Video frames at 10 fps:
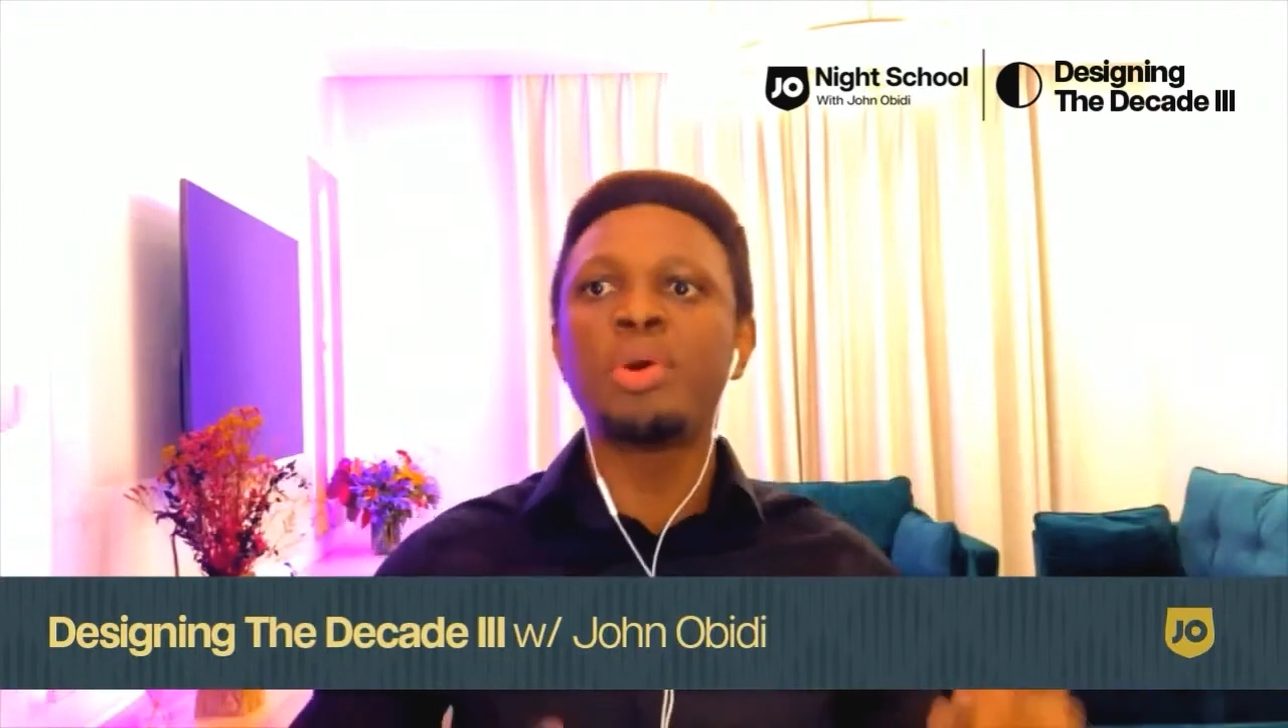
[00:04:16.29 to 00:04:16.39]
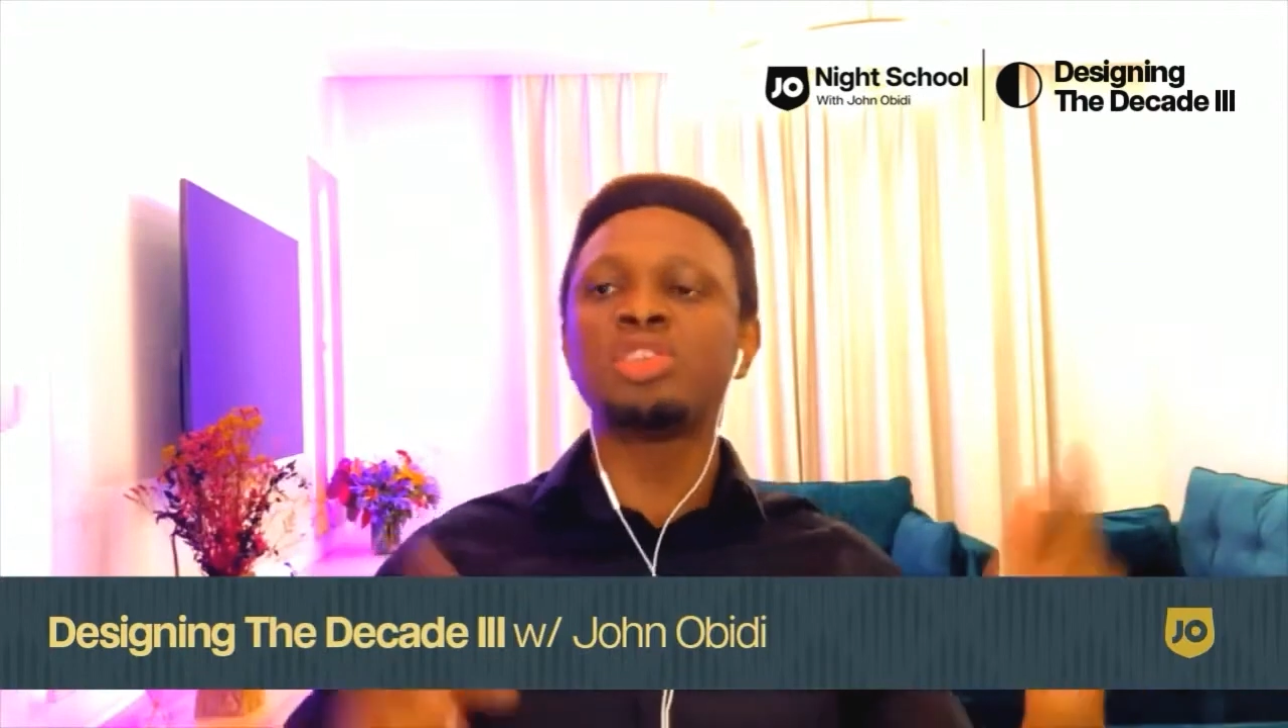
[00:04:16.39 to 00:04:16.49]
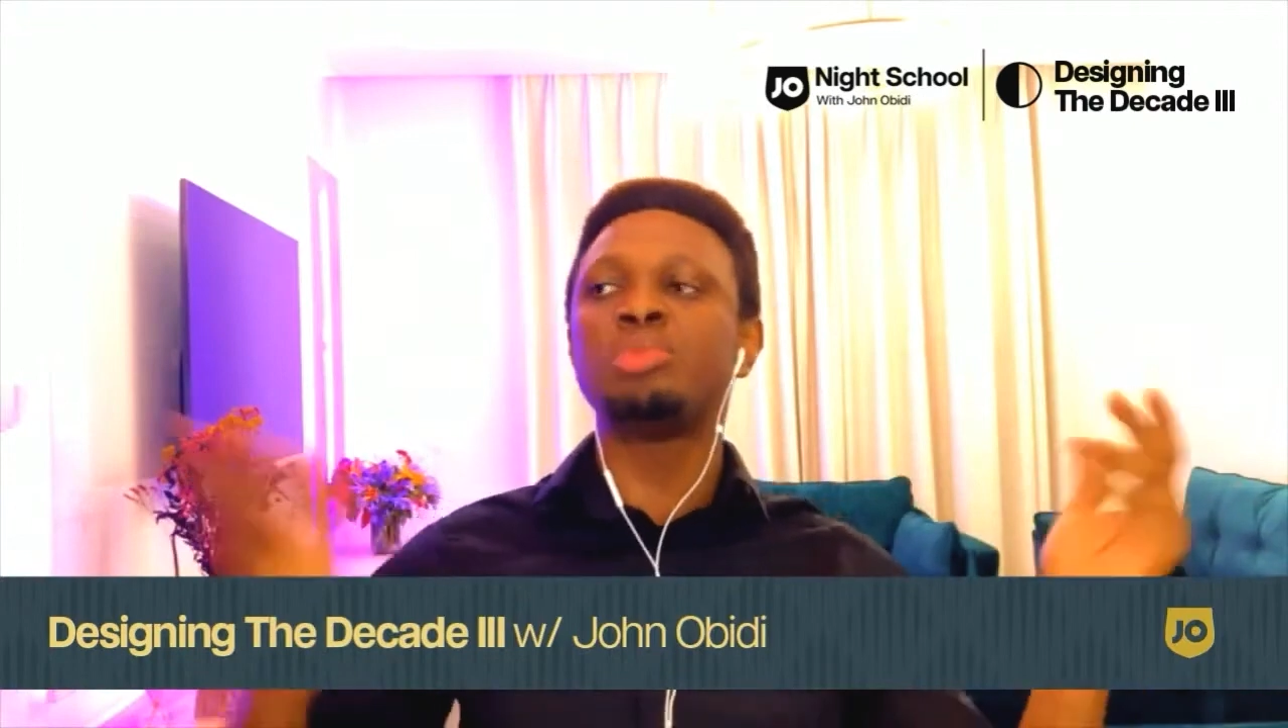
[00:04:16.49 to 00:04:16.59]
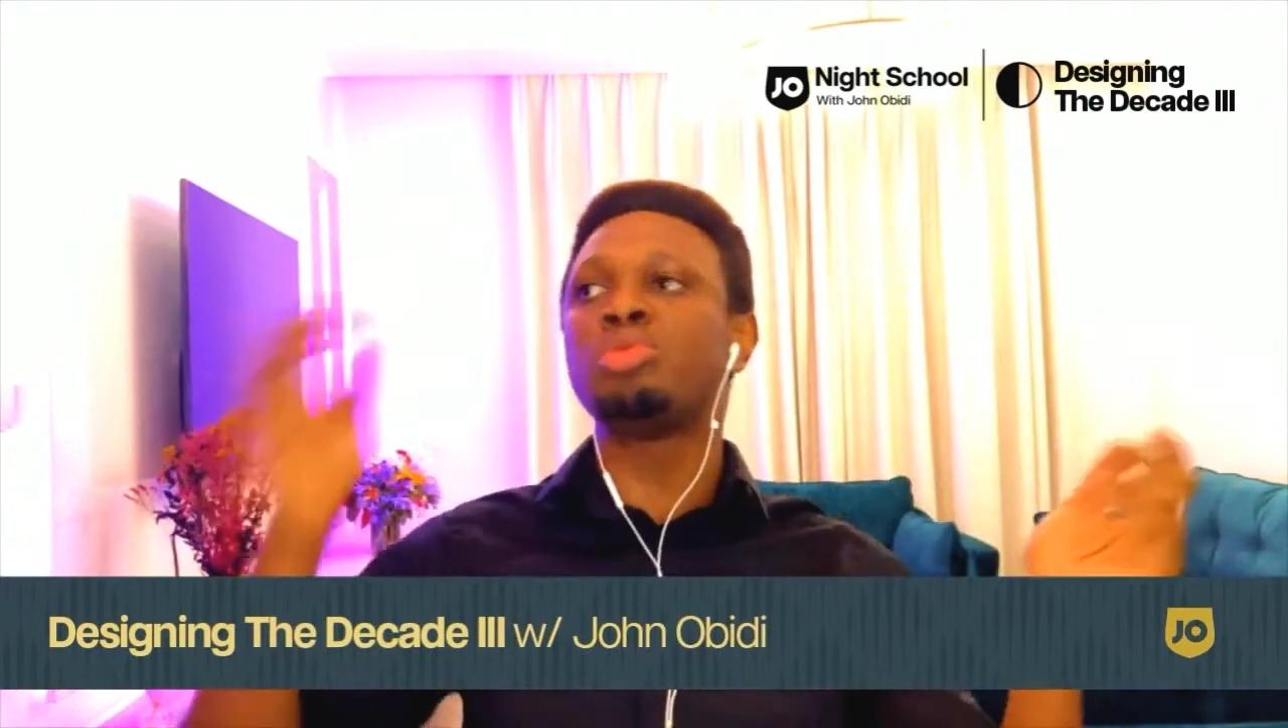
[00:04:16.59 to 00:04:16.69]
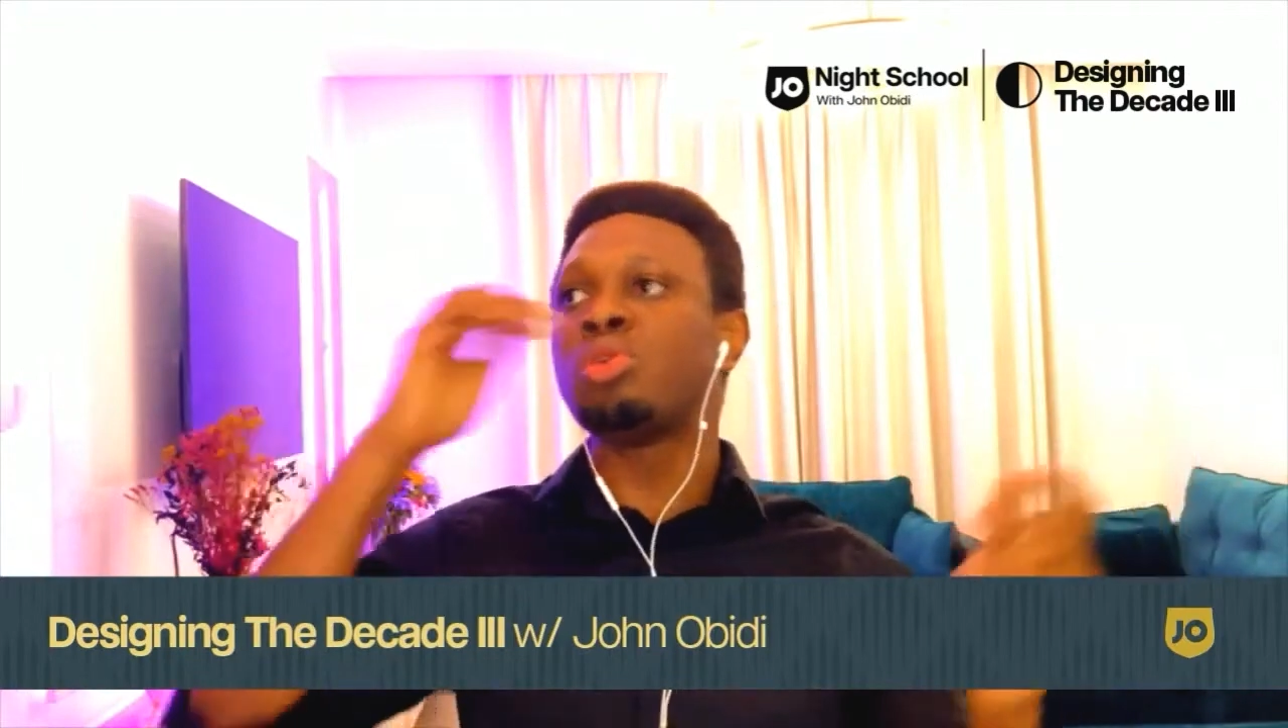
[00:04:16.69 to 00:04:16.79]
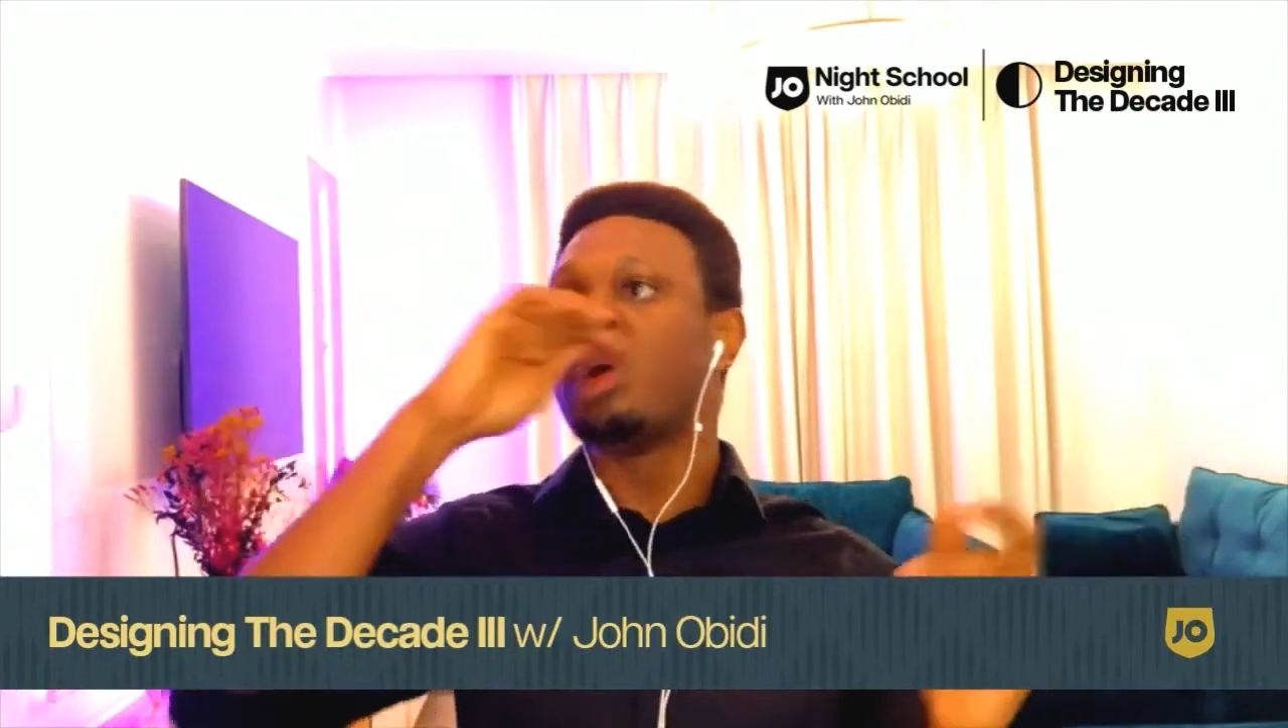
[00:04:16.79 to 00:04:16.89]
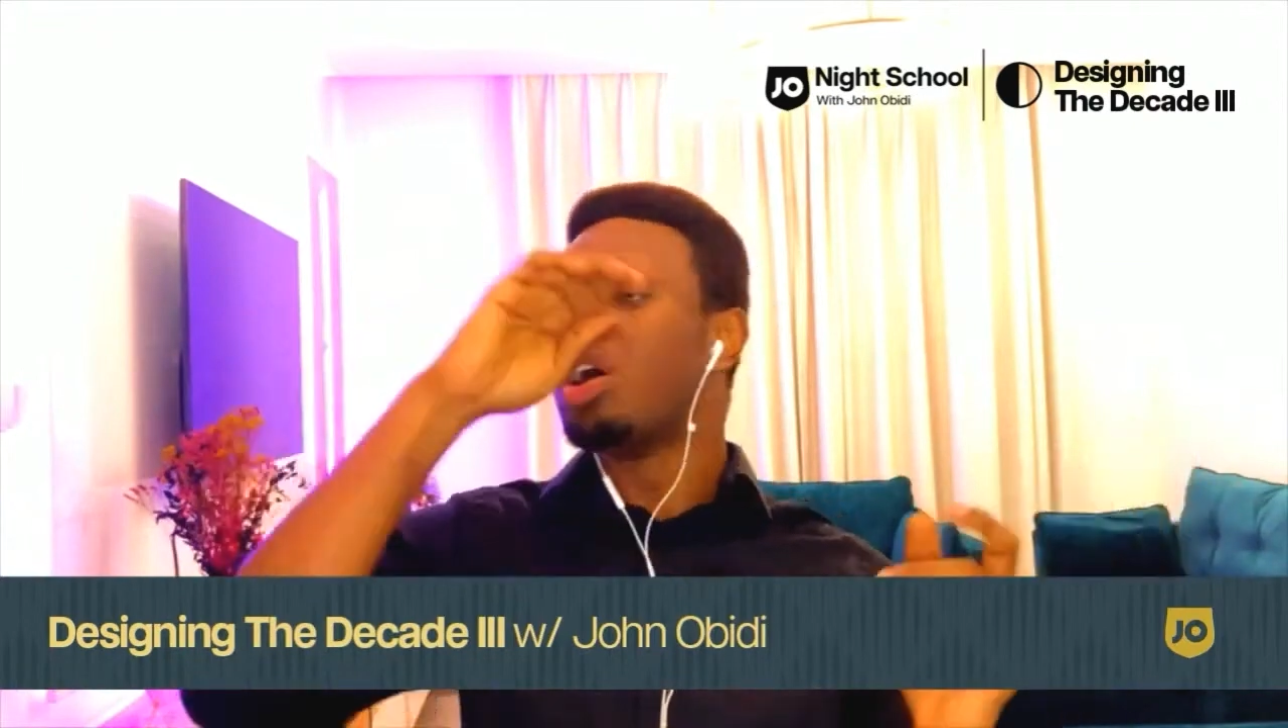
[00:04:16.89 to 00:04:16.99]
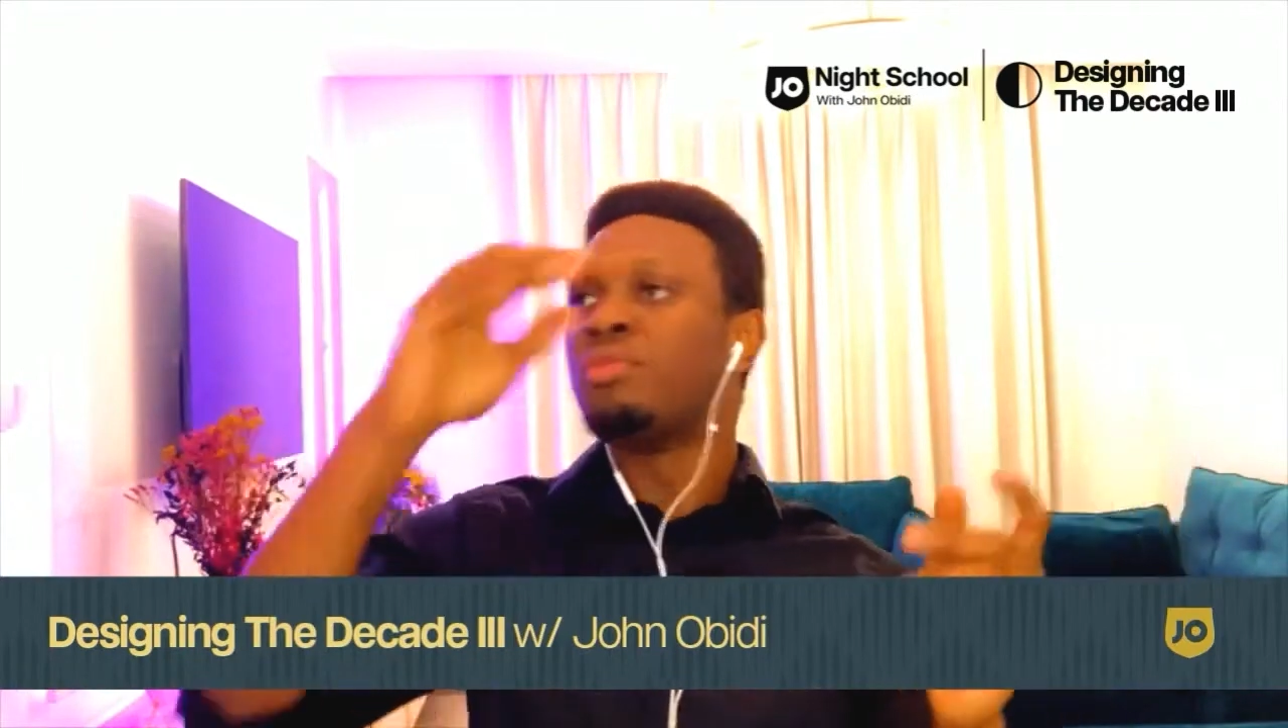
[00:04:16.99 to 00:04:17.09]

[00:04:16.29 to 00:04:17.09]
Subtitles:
possible